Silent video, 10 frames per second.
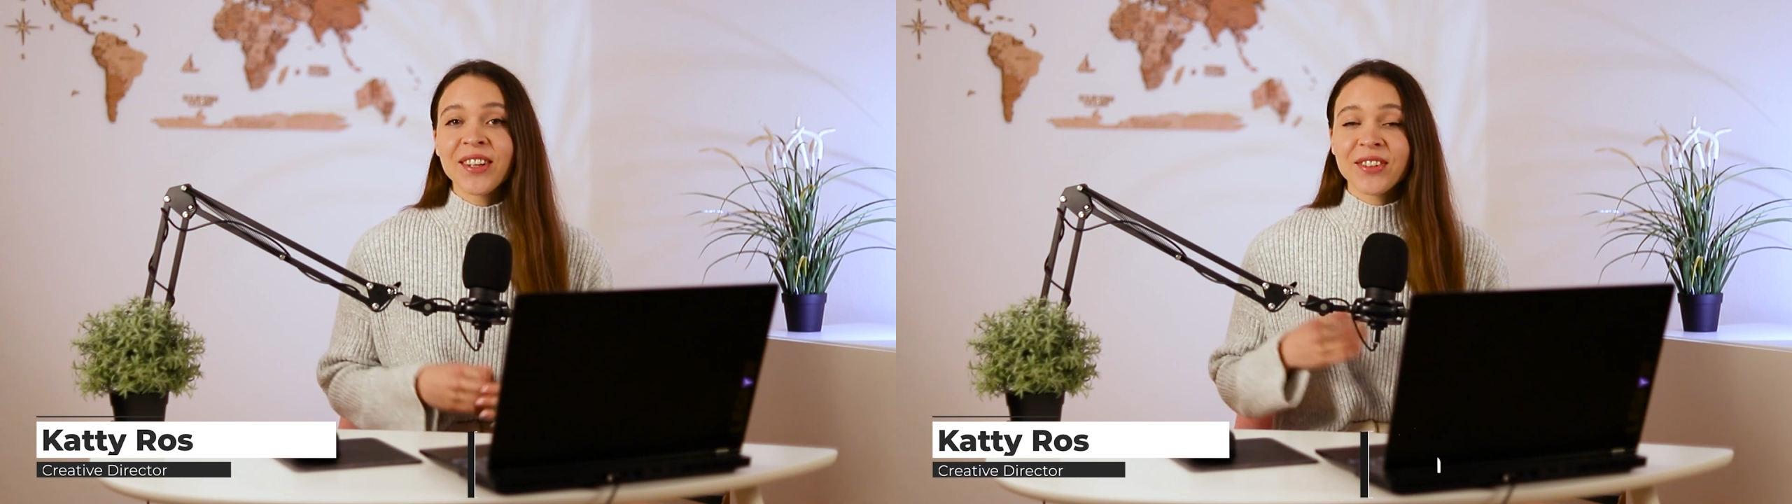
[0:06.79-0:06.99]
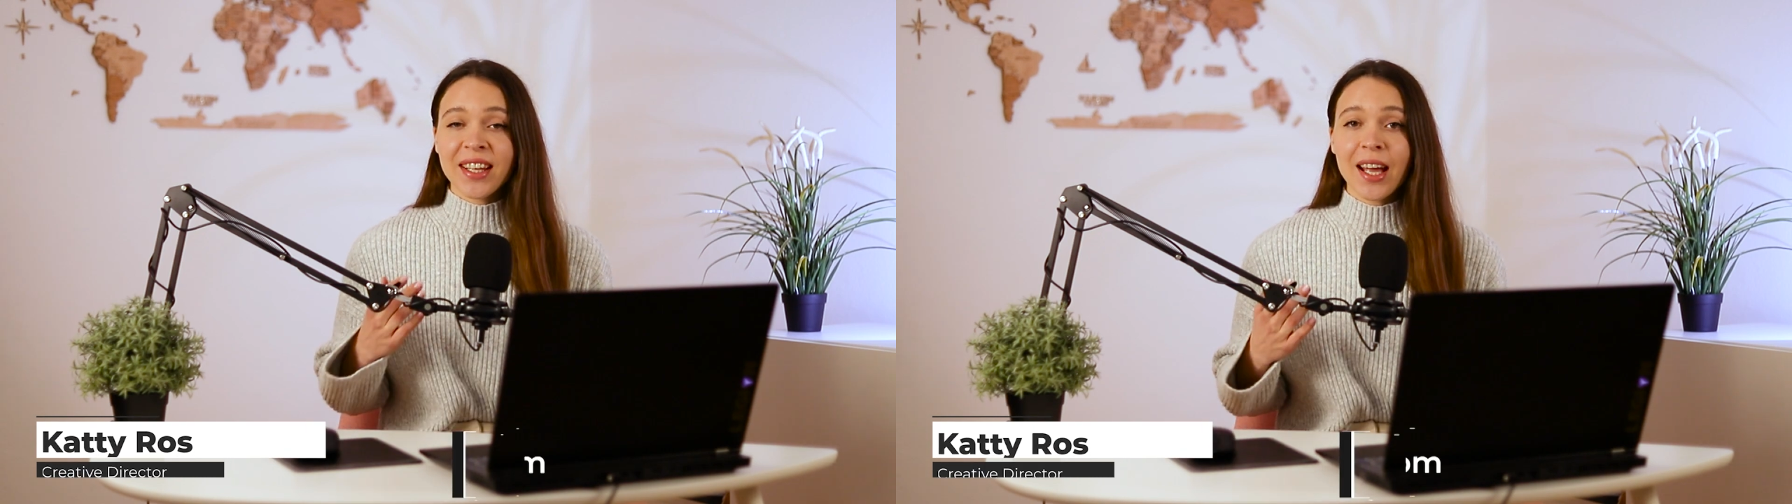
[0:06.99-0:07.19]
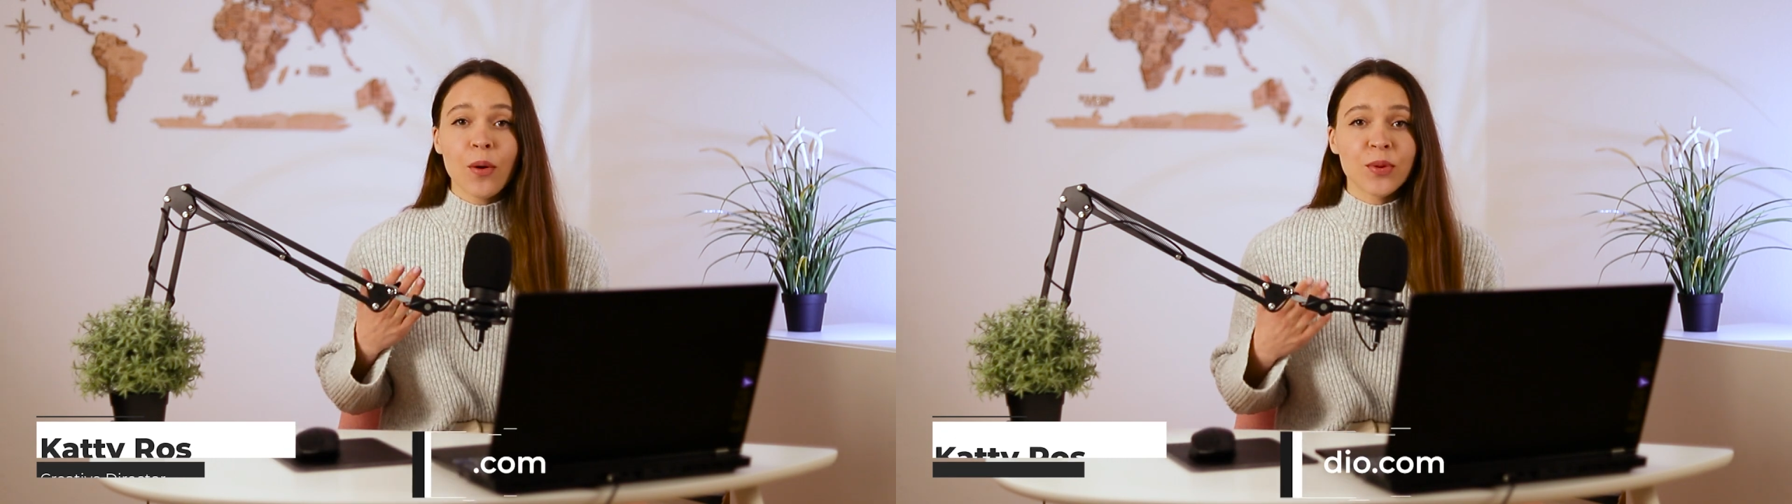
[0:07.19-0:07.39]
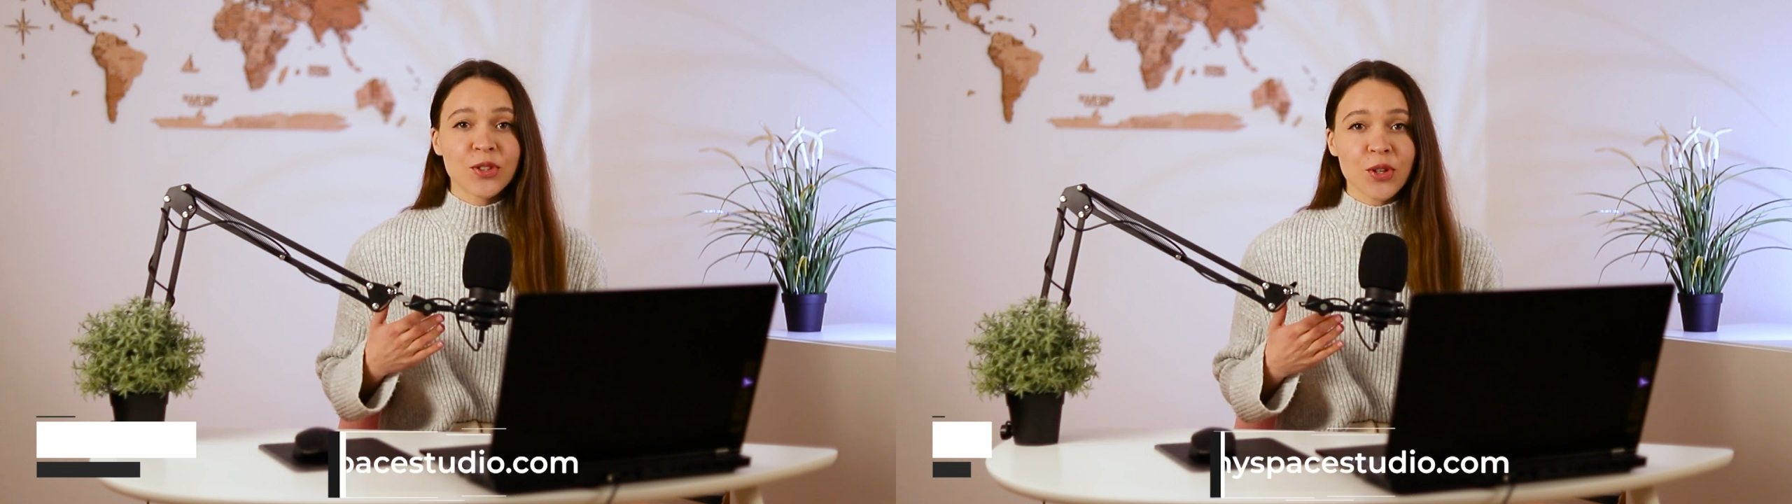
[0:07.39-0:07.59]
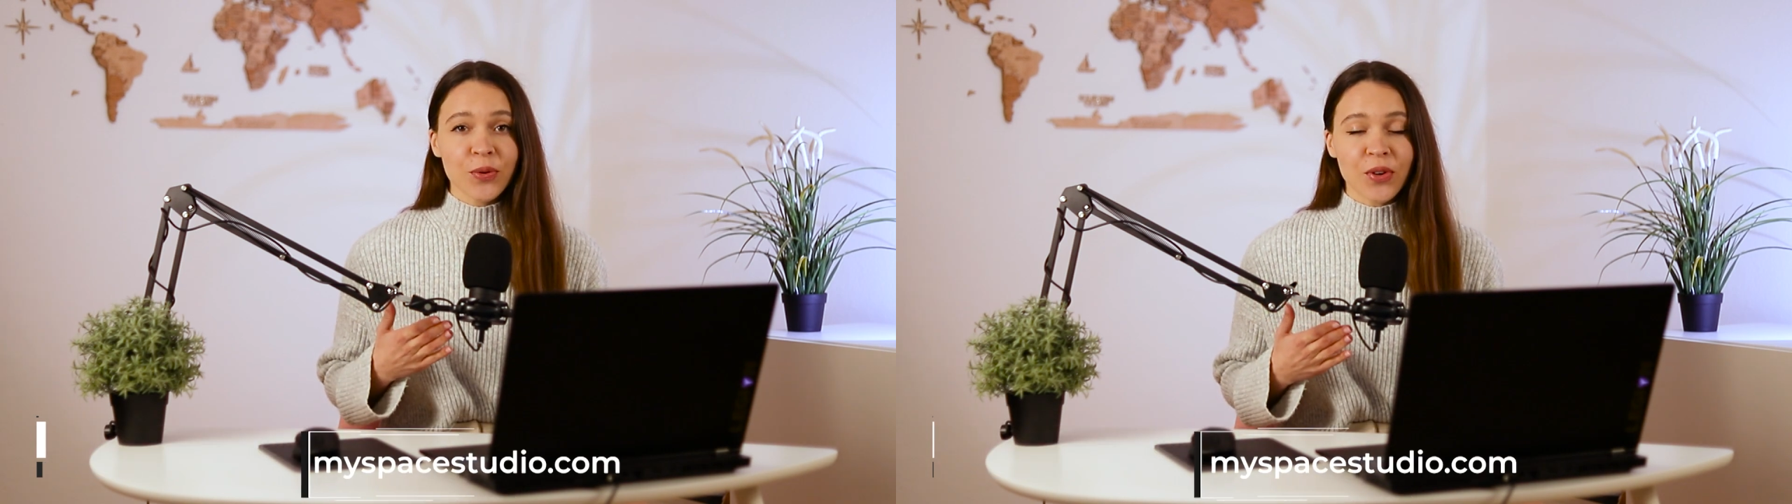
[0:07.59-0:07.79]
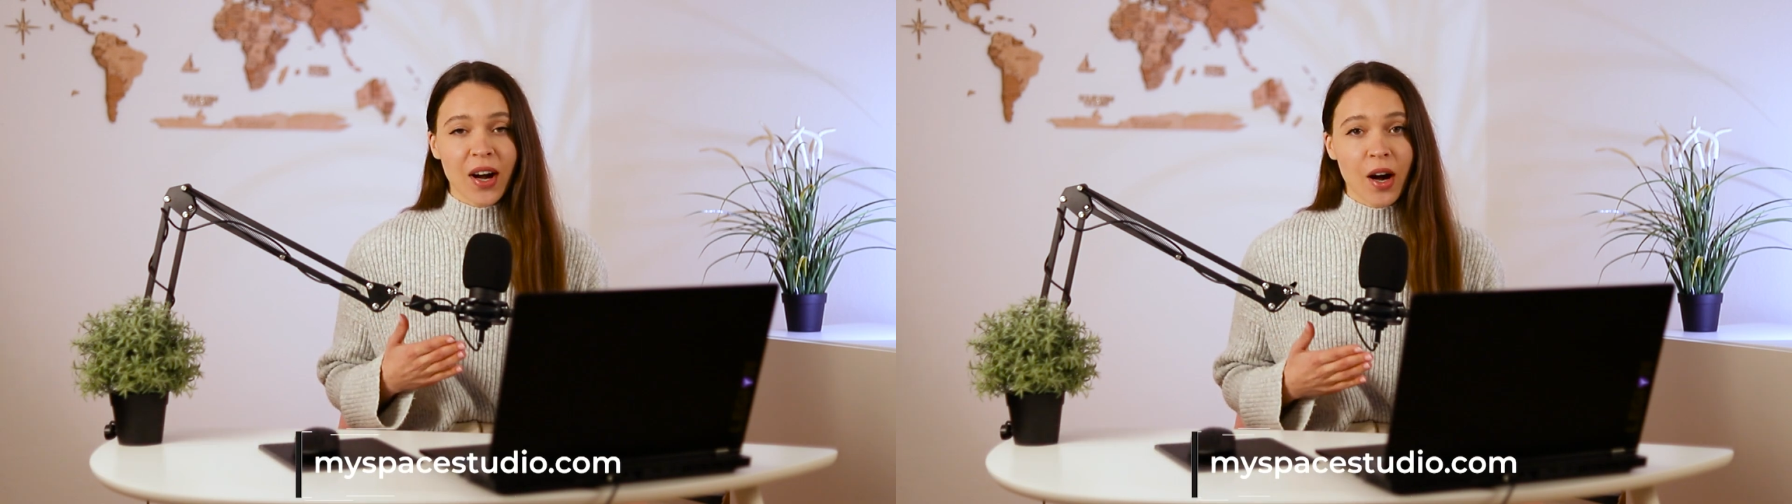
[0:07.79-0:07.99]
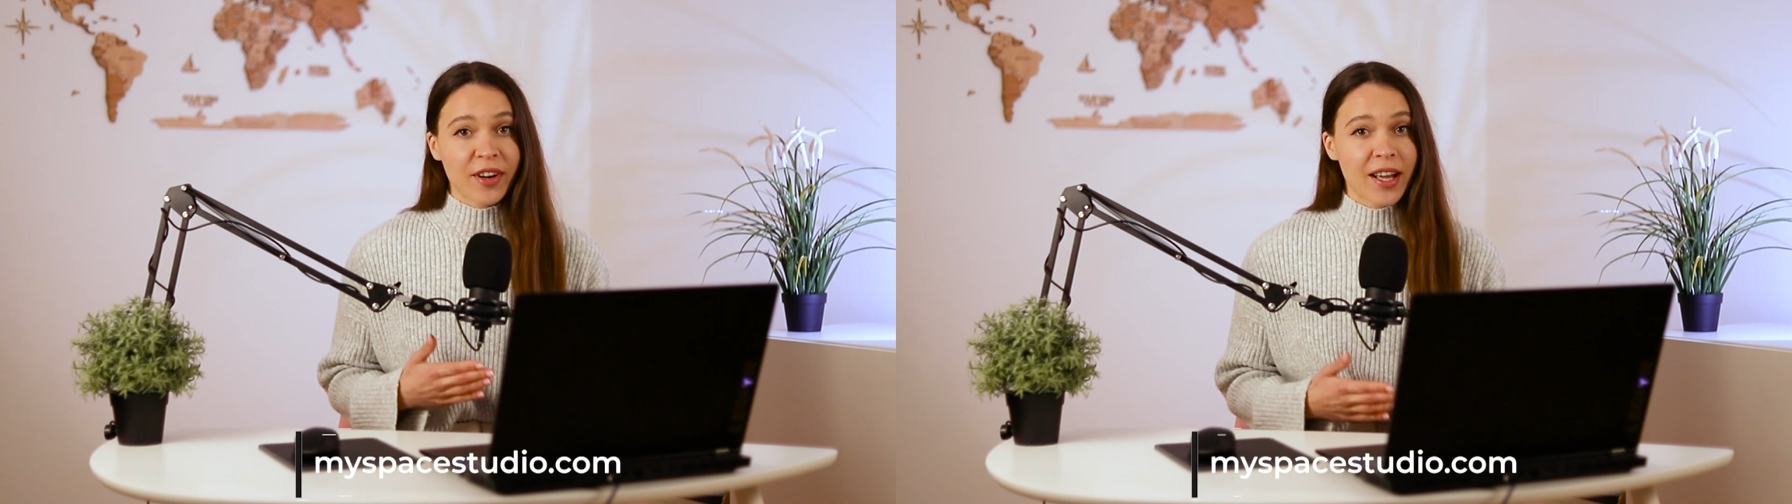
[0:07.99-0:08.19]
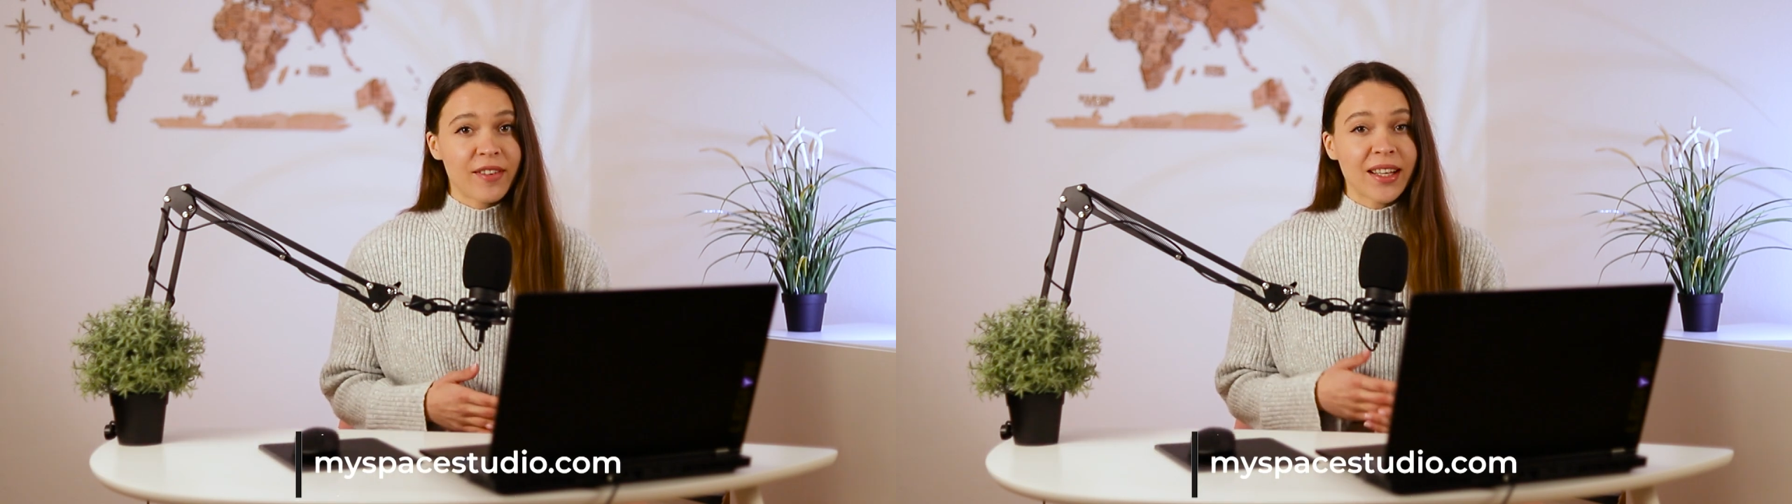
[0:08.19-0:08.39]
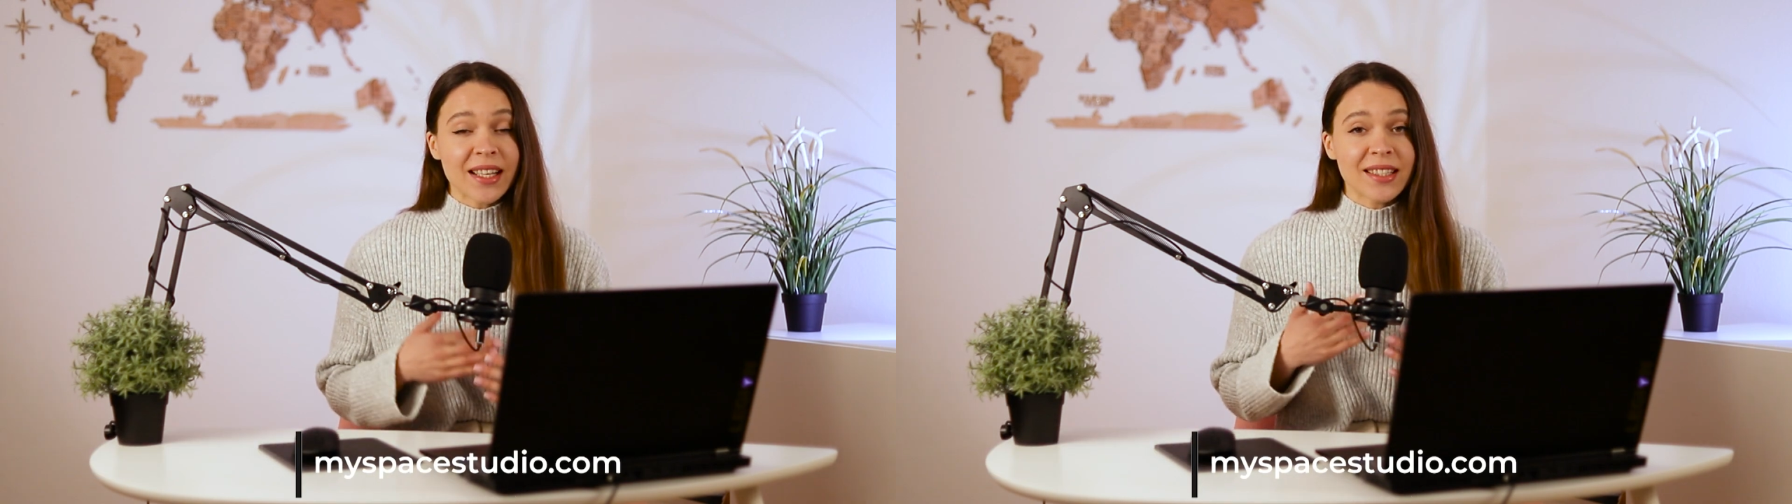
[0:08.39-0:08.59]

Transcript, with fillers: Today I will show you how having